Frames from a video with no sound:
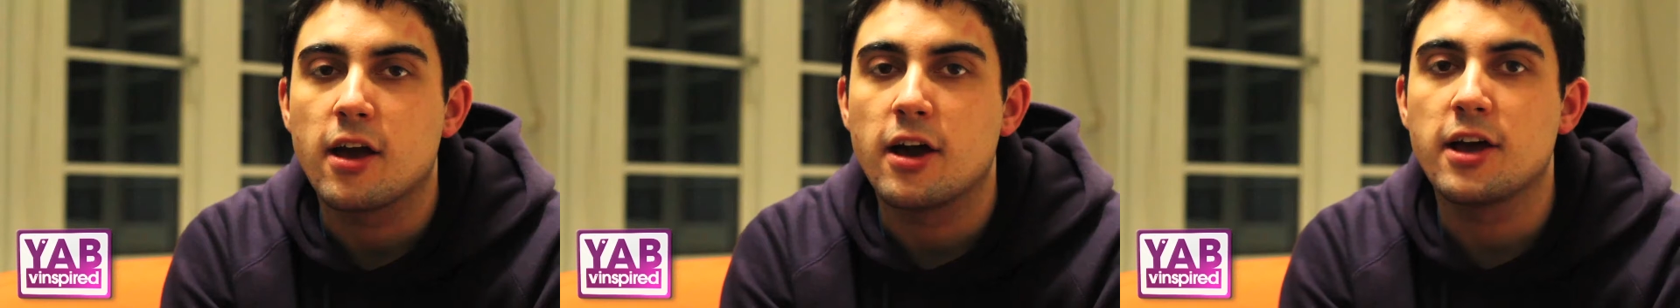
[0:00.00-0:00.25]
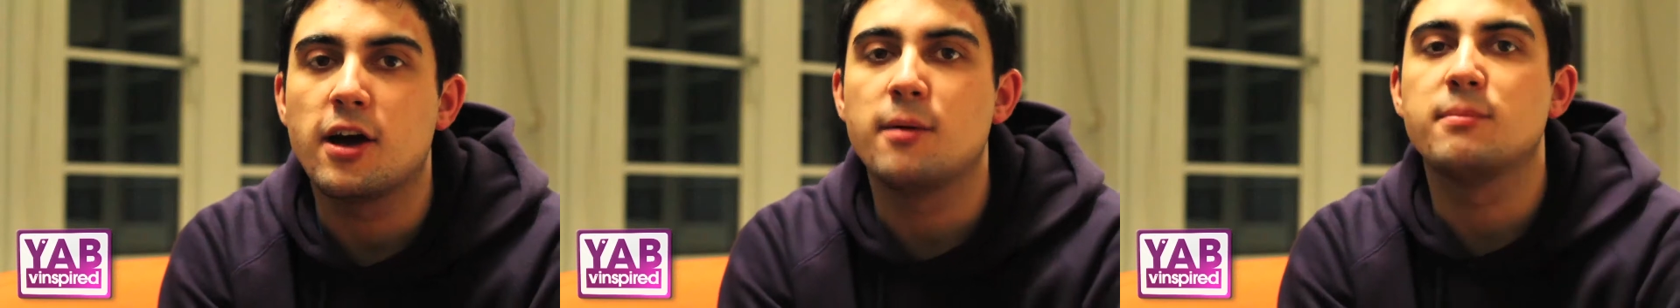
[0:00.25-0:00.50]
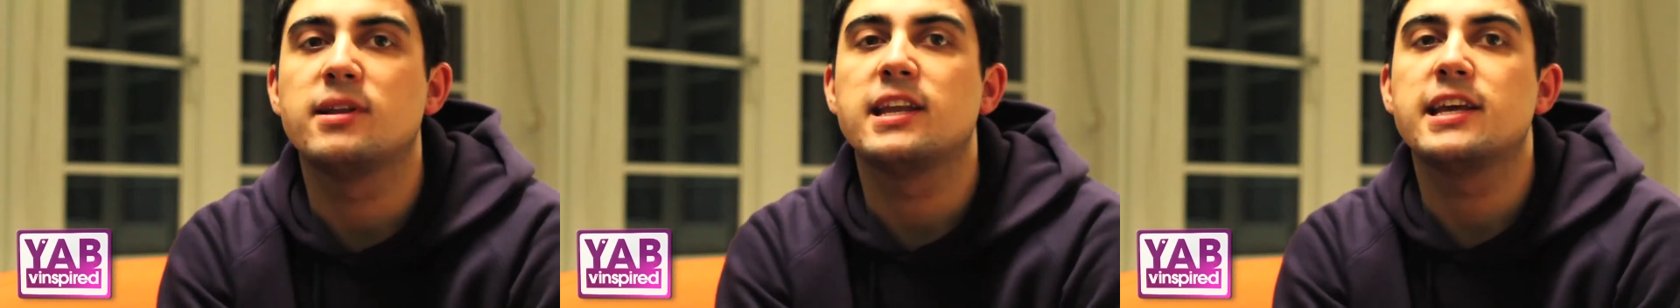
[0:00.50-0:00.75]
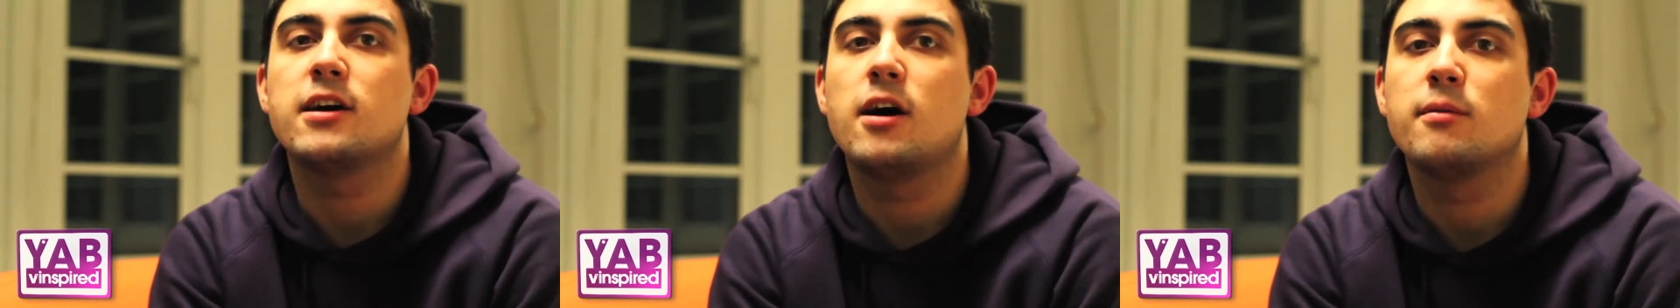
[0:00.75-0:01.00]
Hi, I'm
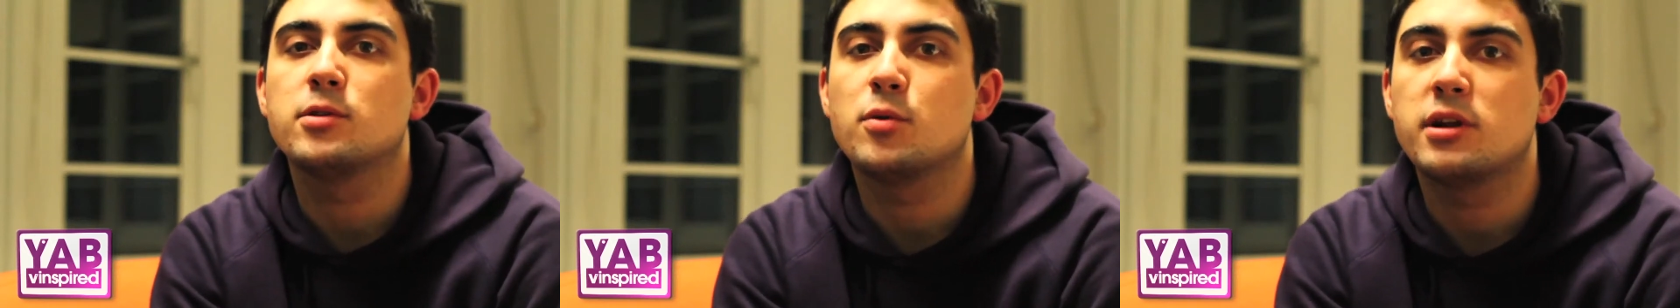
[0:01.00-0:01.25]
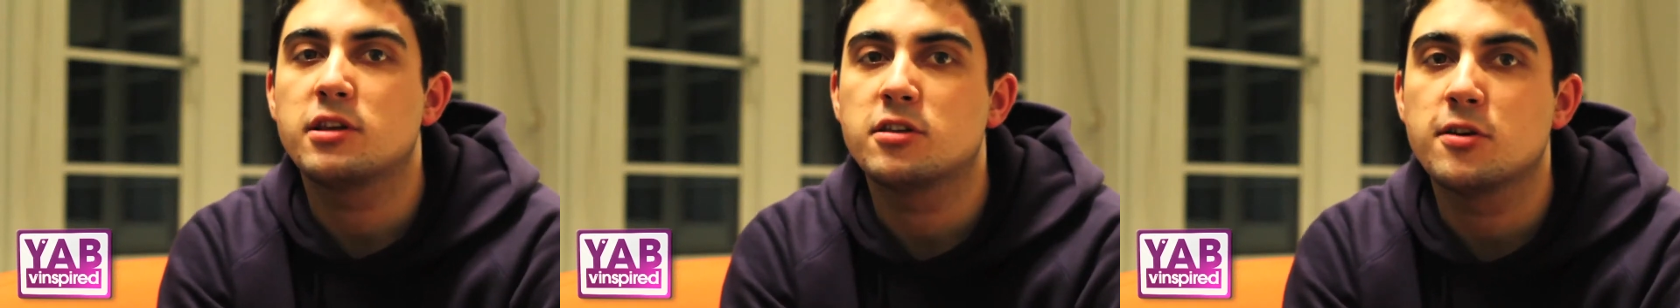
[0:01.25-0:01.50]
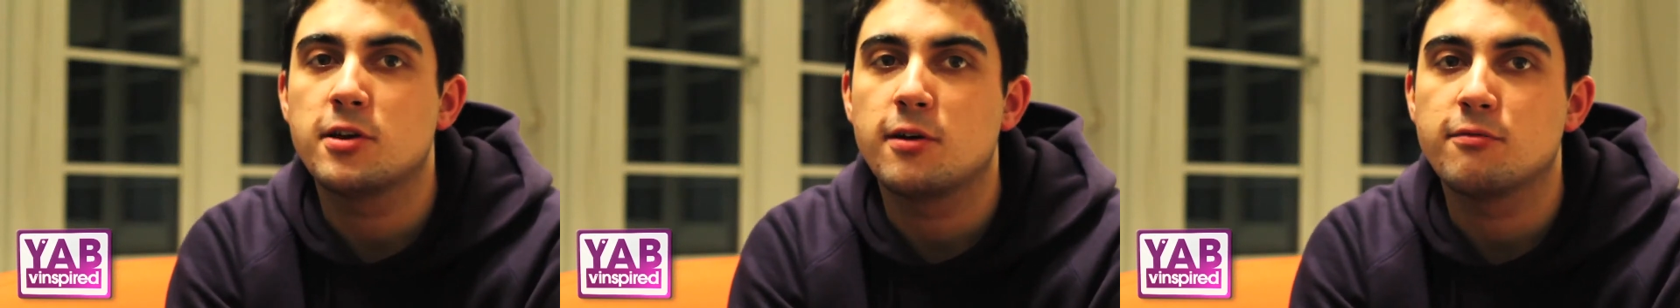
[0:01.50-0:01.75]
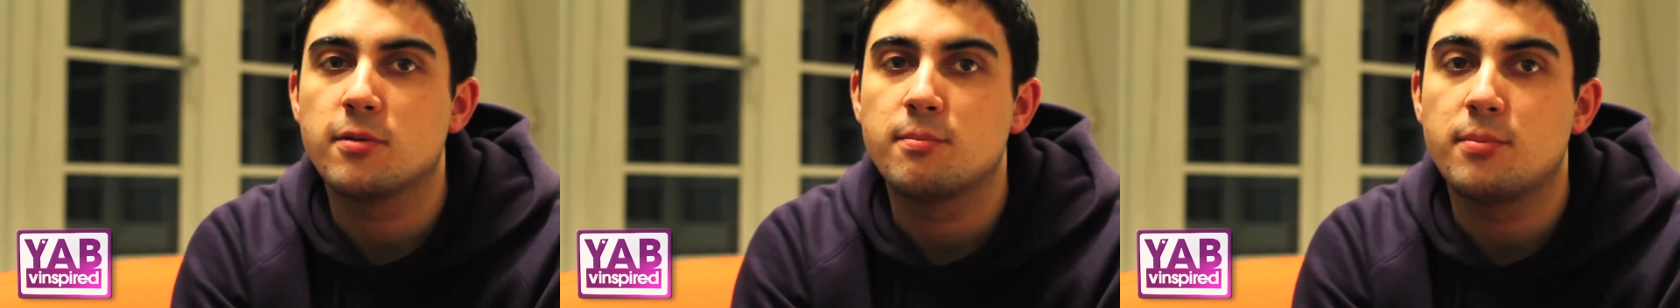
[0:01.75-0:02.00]
Lee, I'm 22 and
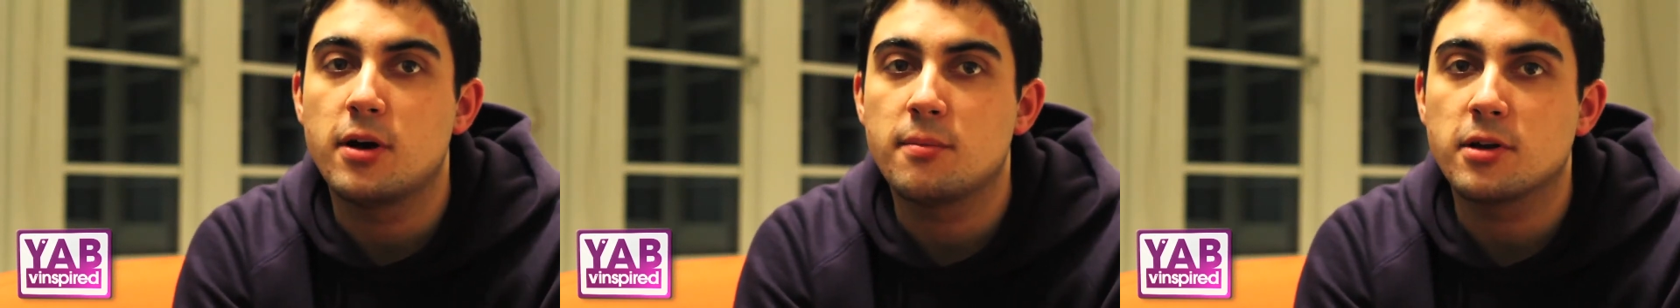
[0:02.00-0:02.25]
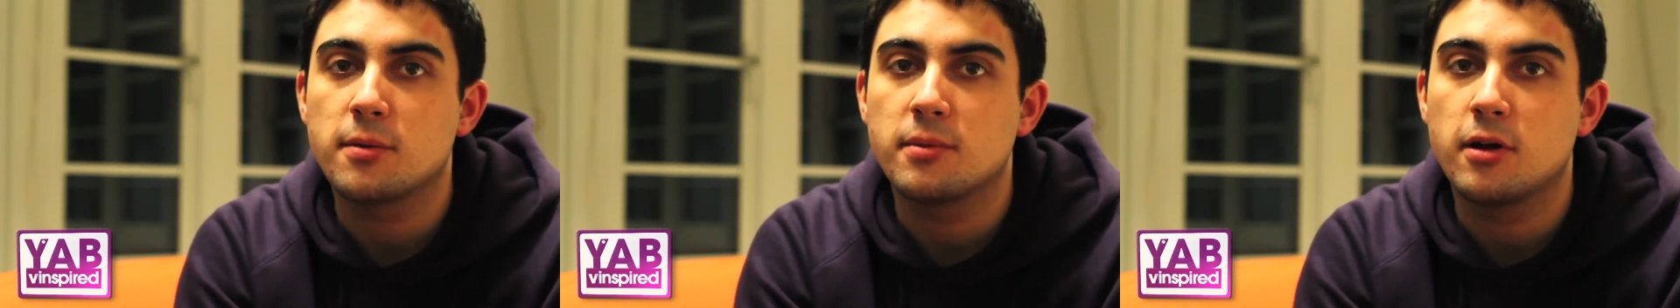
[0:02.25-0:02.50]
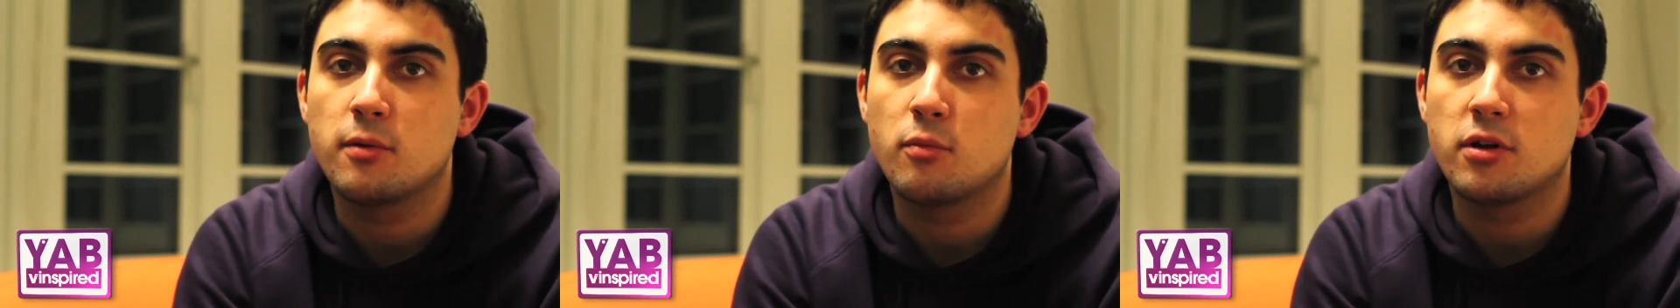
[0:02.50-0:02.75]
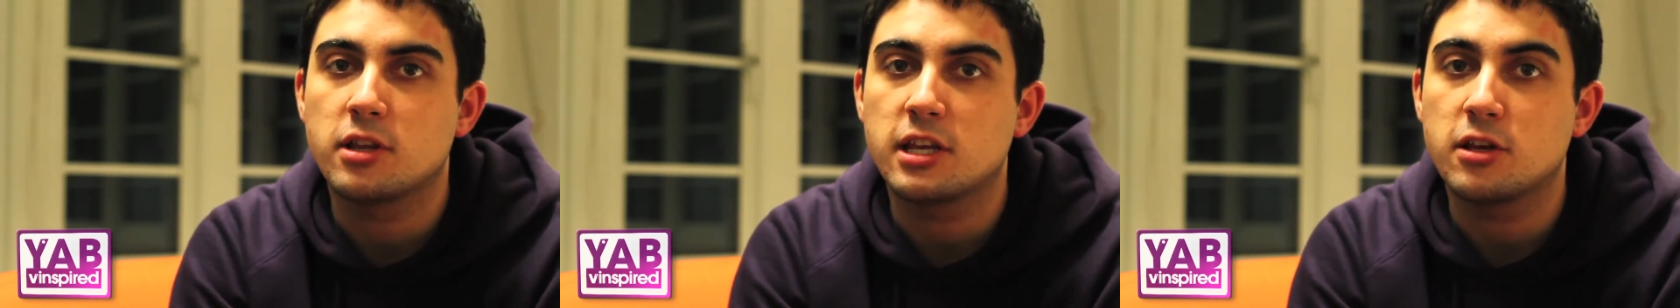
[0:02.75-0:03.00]
I'm from Birmingham and
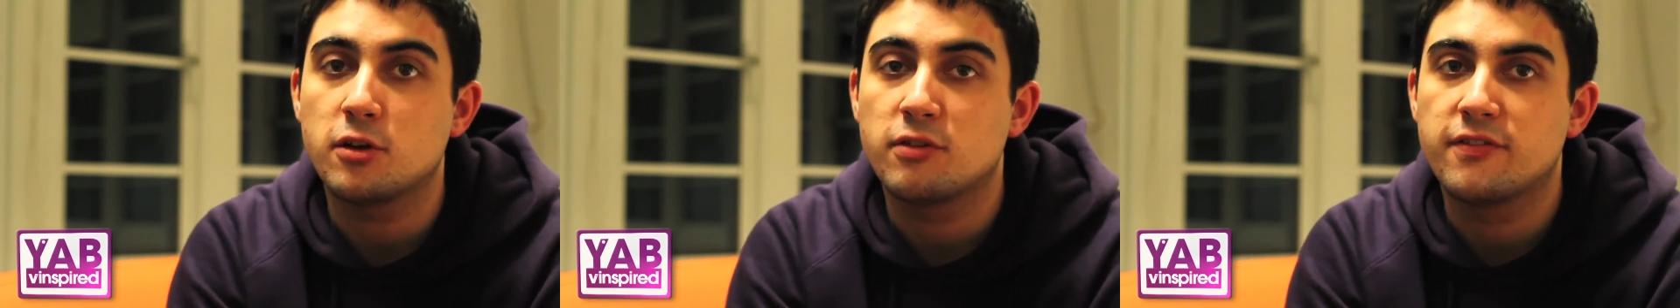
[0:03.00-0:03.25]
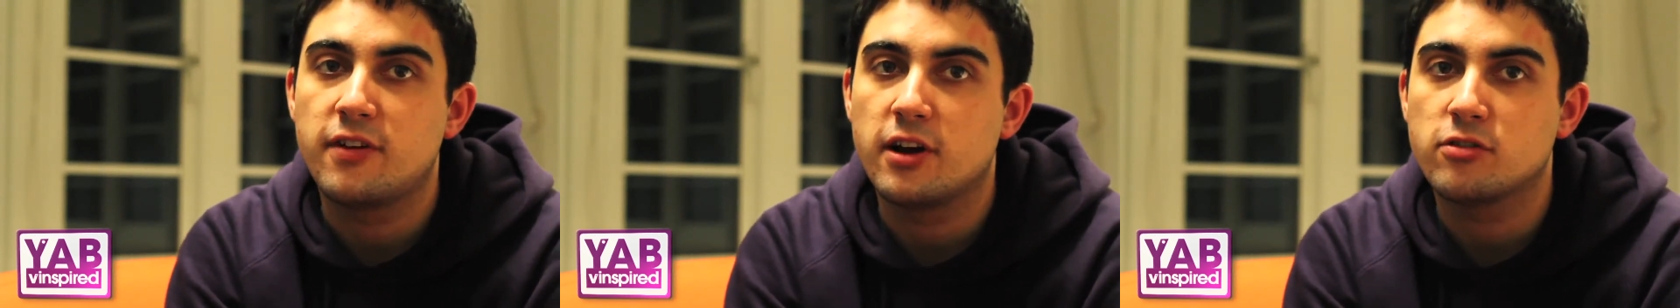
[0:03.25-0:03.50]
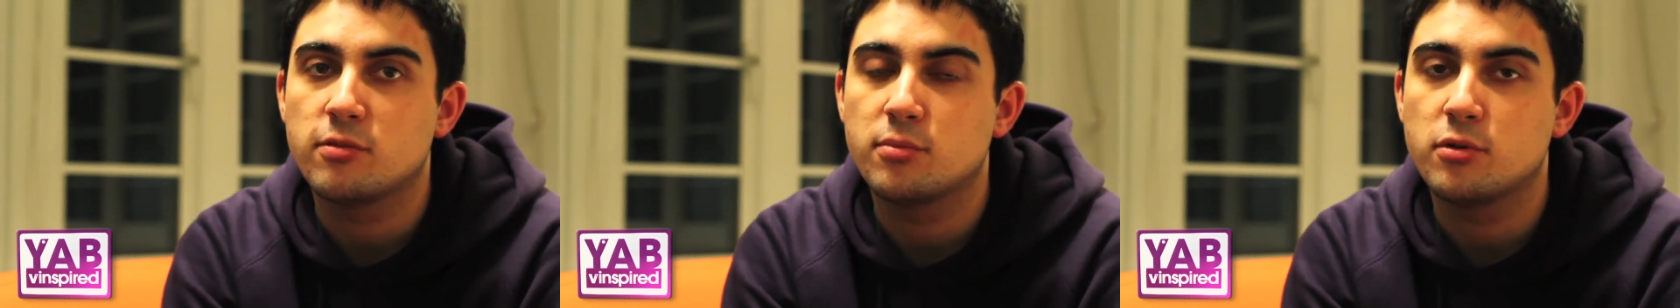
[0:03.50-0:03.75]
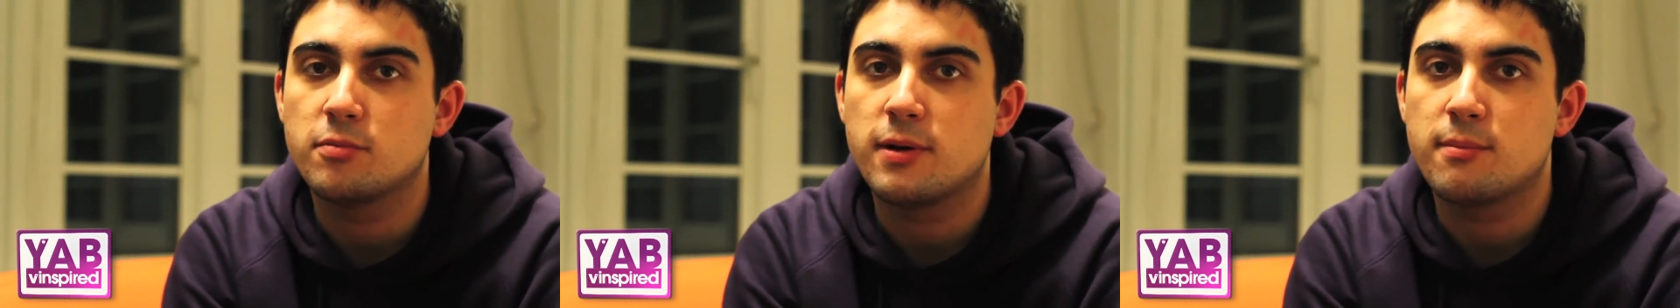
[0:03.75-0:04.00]
I'm one of the Youth Advisory
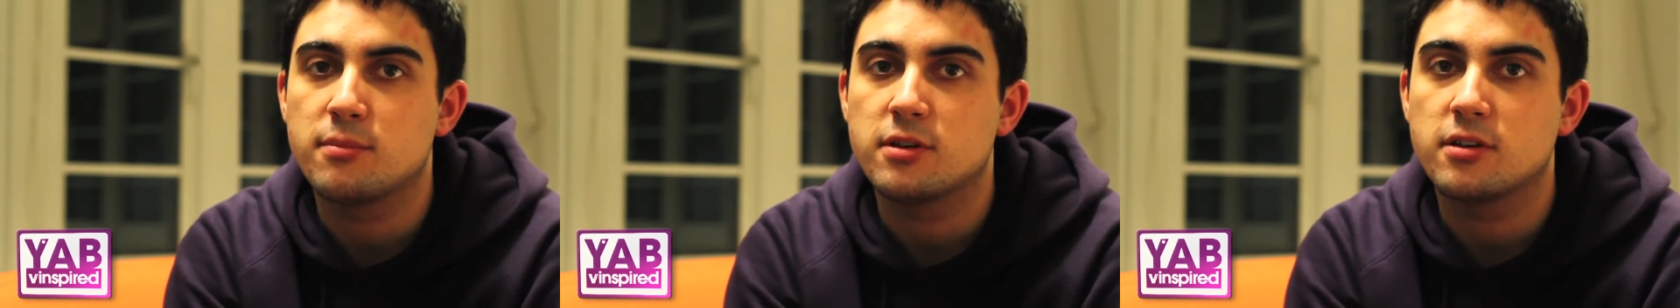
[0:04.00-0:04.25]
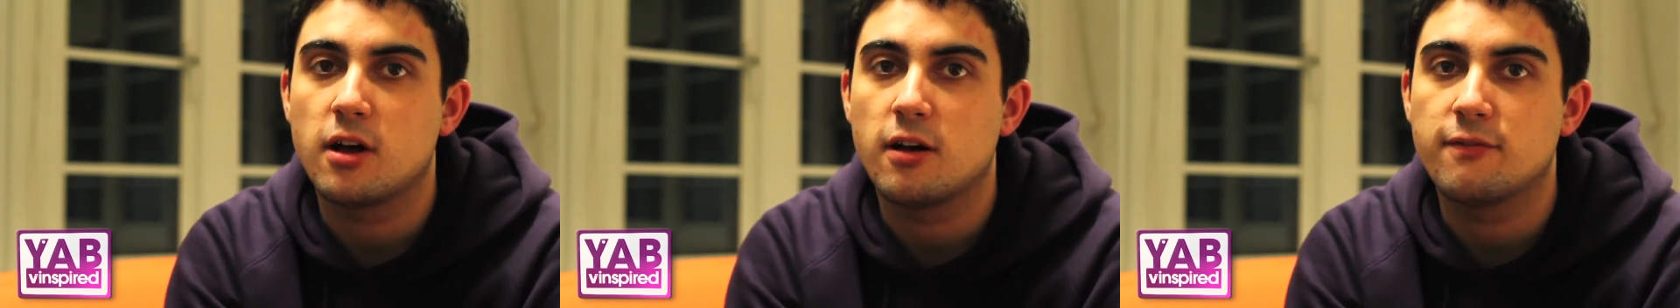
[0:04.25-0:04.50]
Board members of